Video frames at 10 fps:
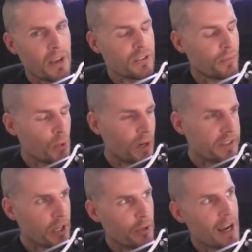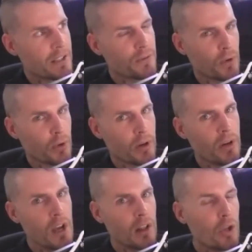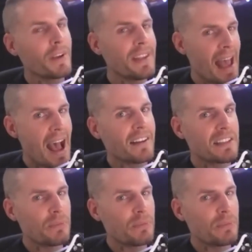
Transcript: So if you want to scale your ads further, look at the ads